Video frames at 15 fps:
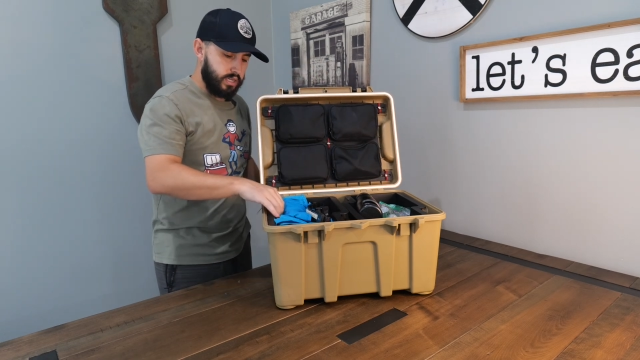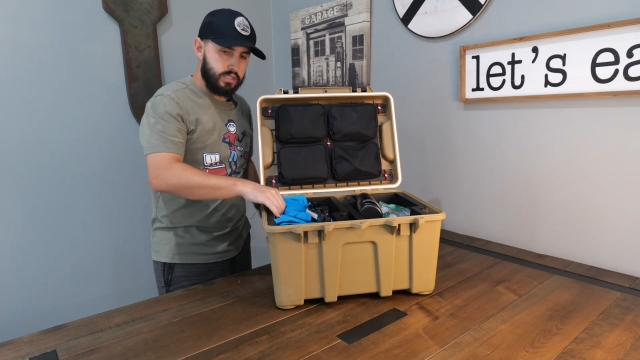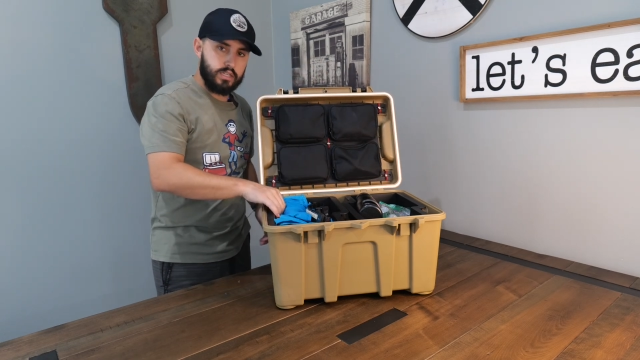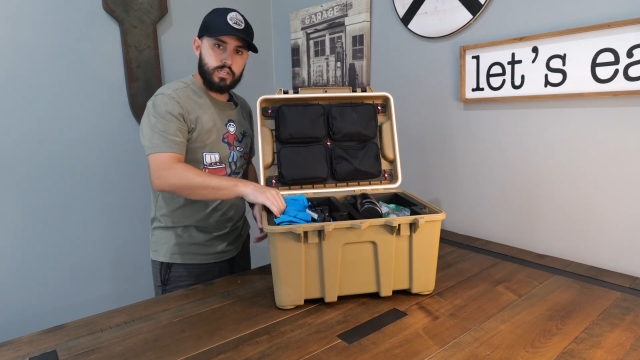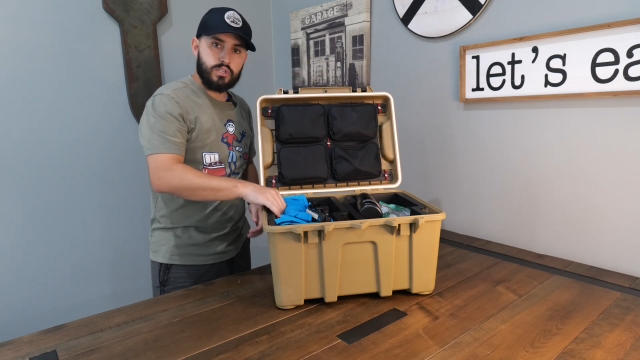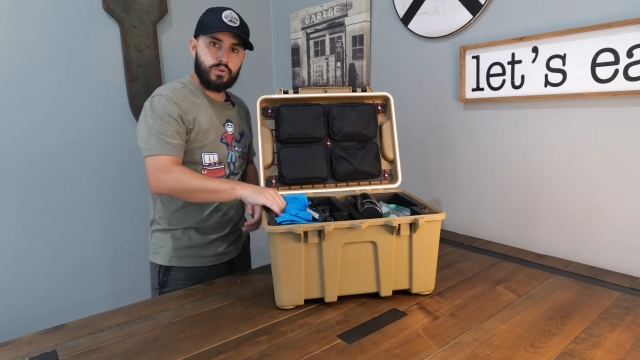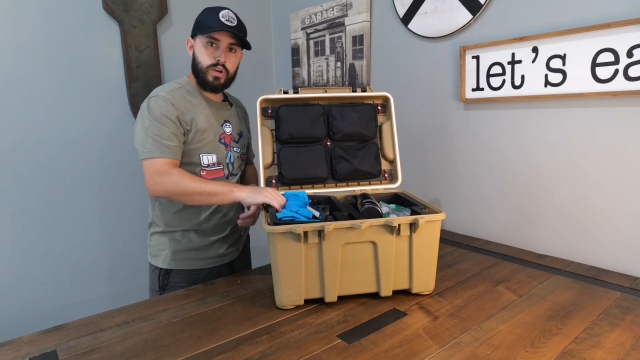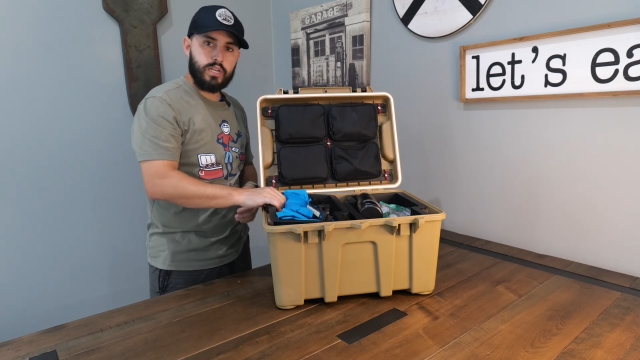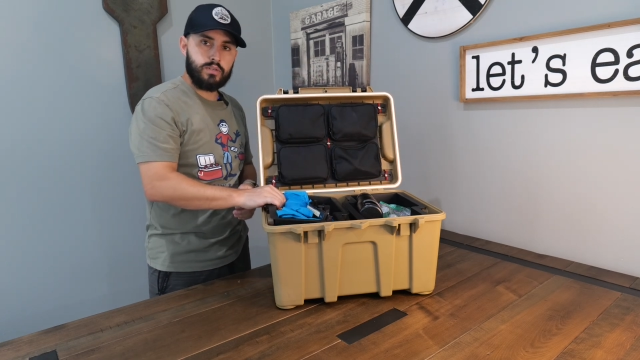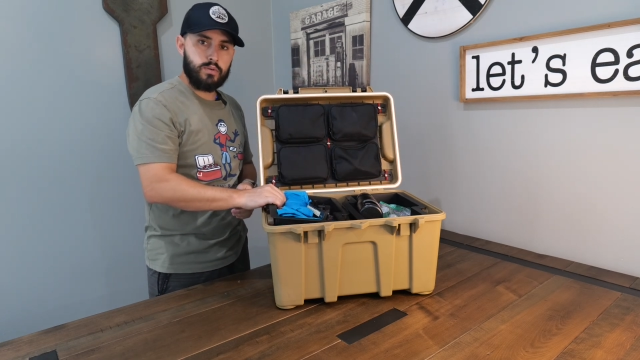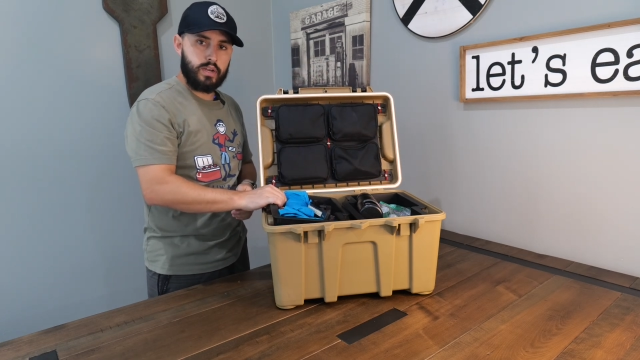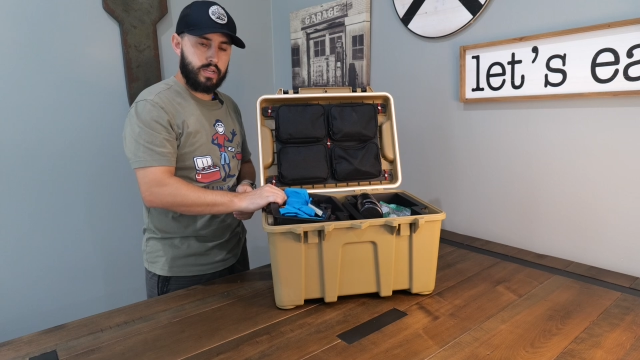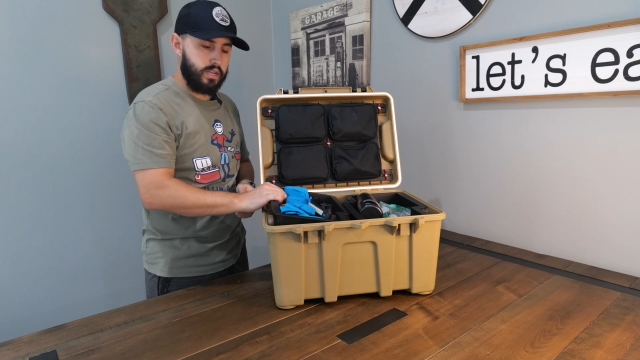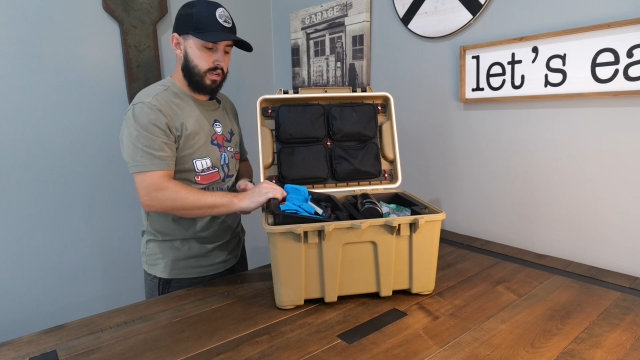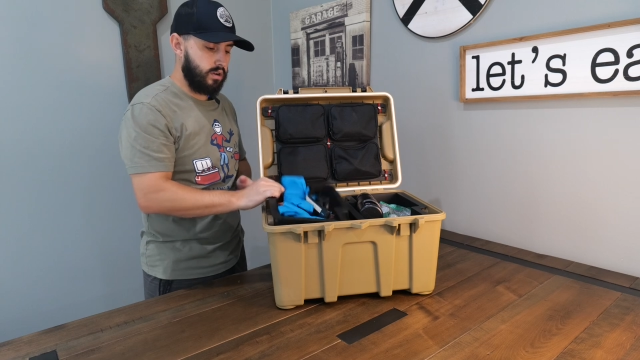These trays
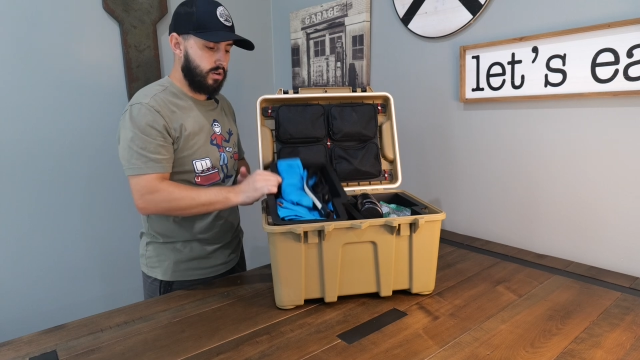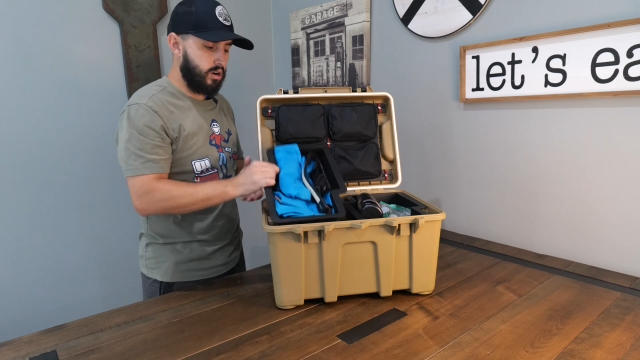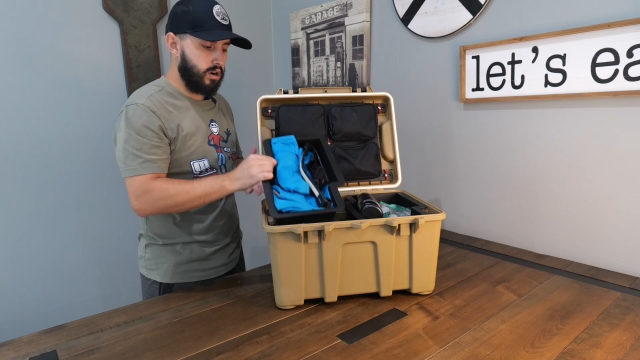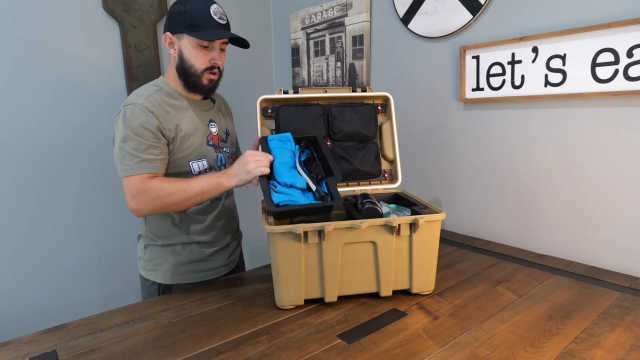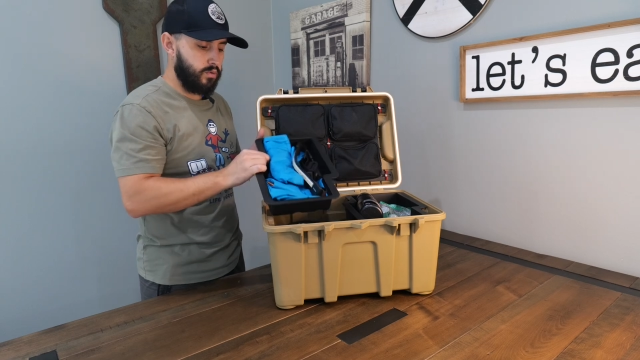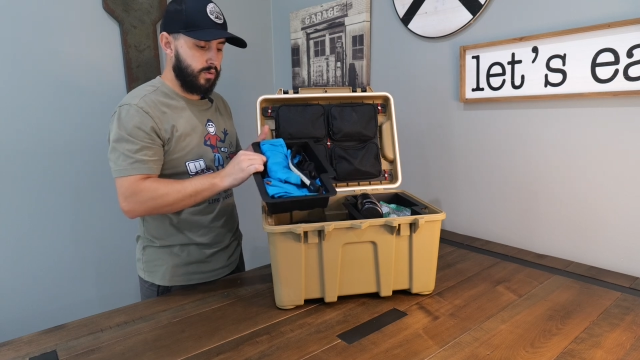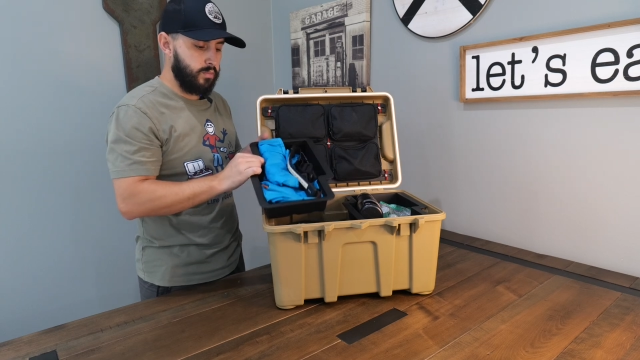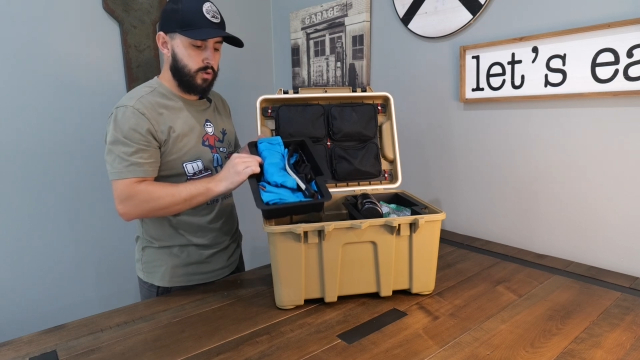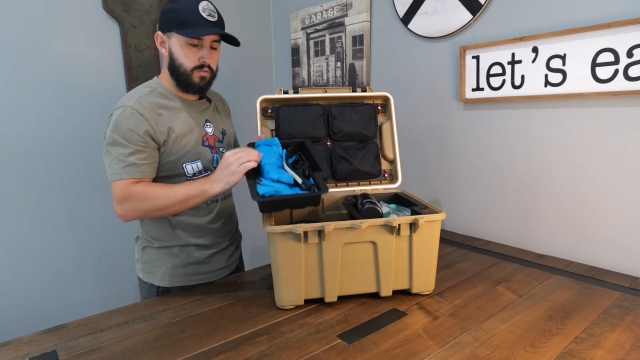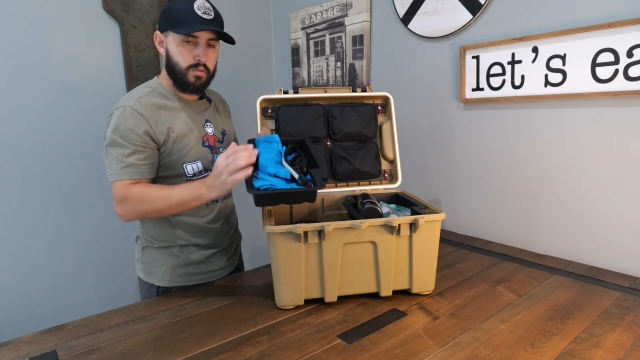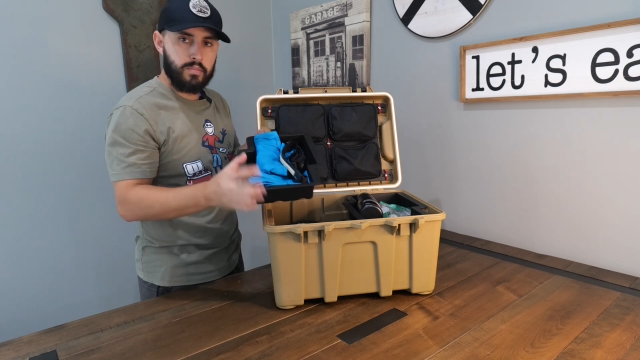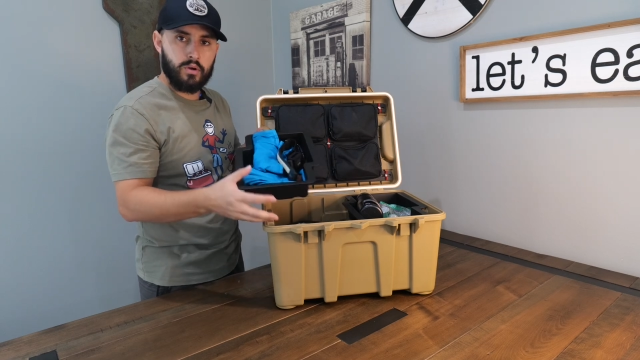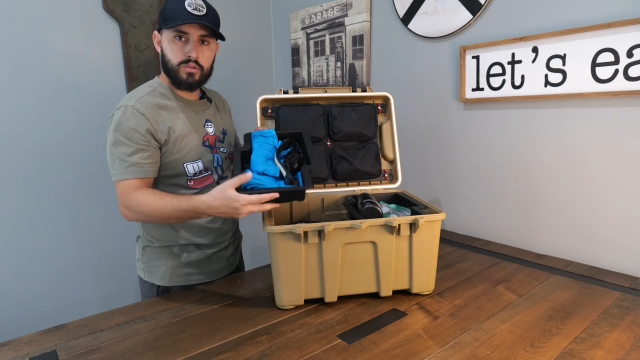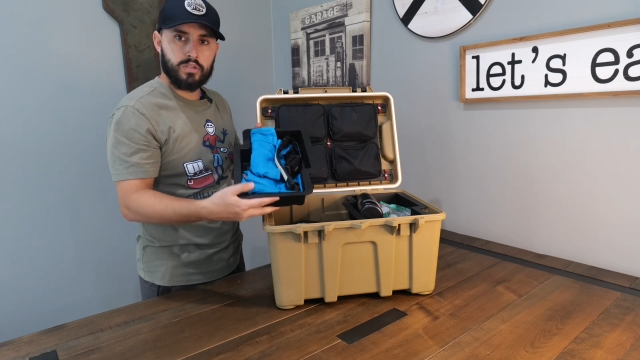right here are removable,